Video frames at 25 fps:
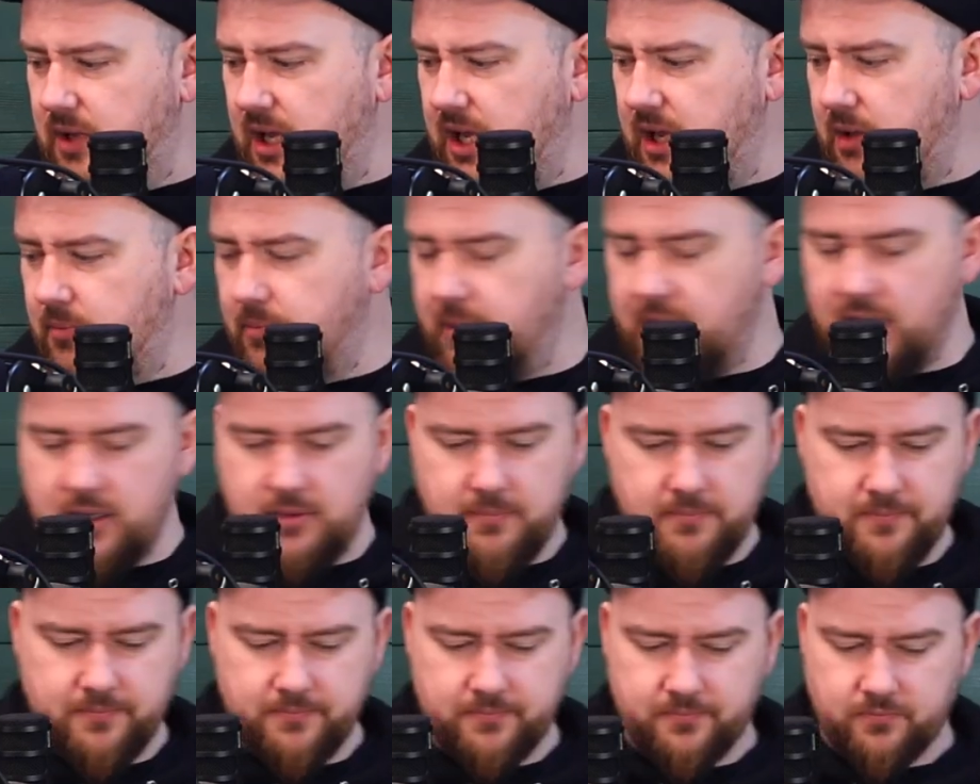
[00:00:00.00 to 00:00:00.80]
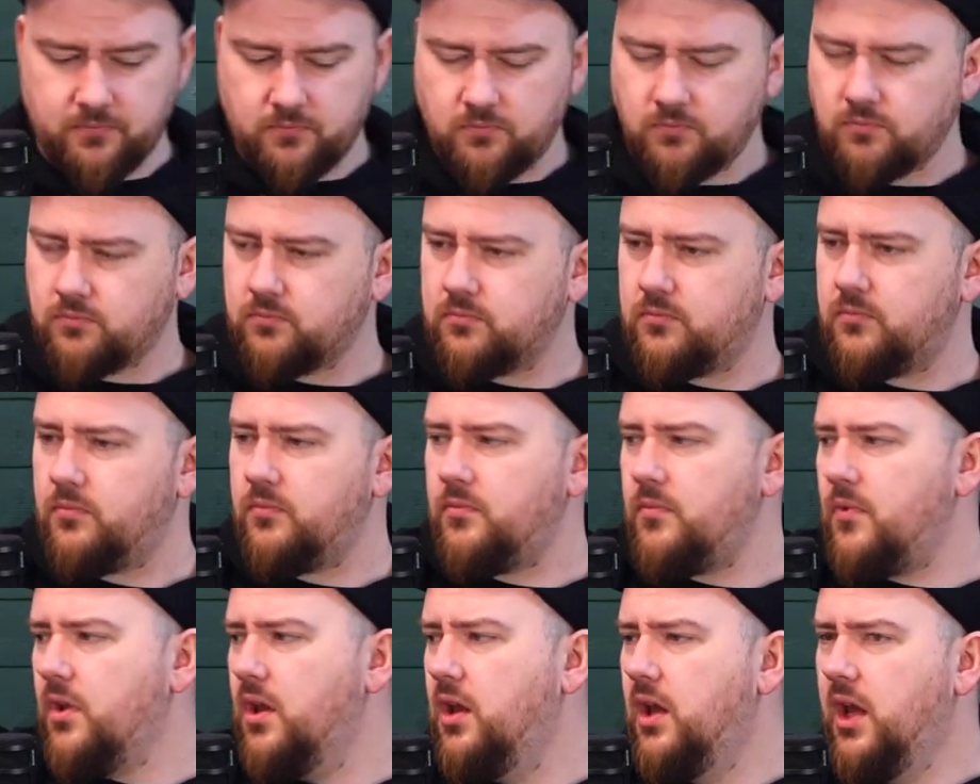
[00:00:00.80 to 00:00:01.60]
Maybe.
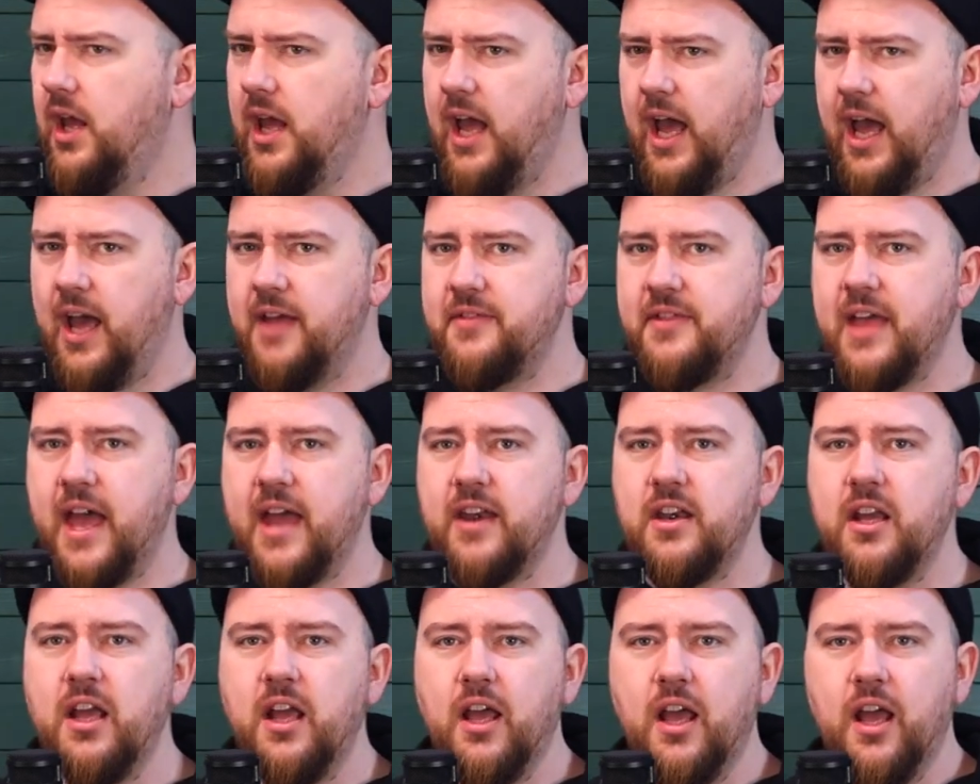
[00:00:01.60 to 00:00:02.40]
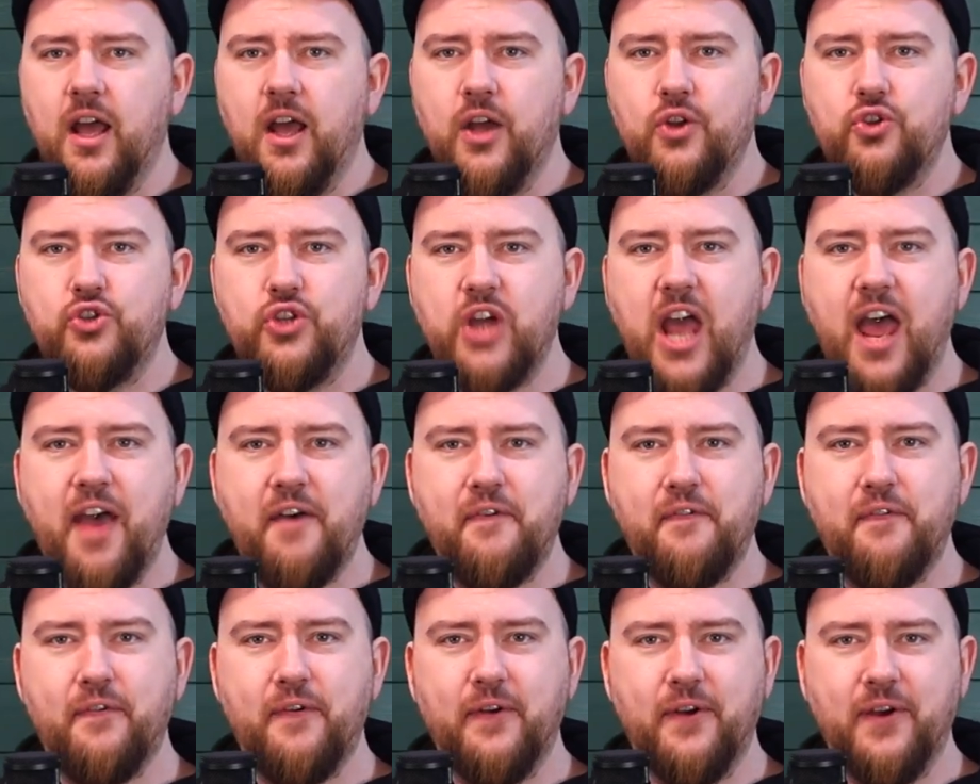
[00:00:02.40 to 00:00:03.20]
And then
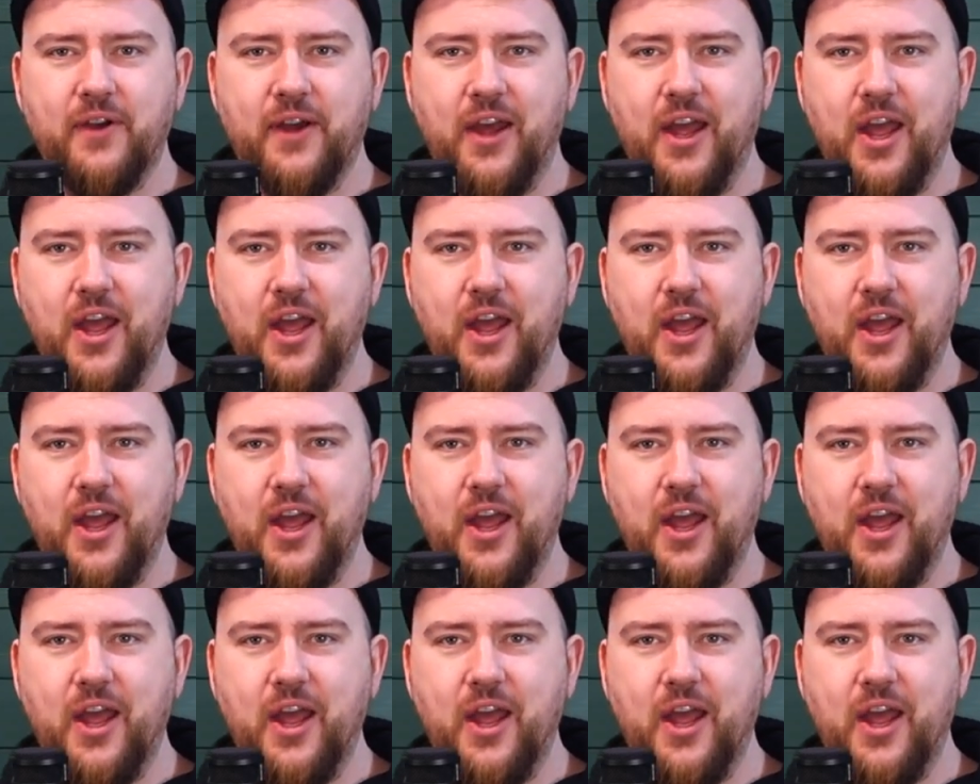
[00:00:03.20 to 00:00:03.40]
Jeff,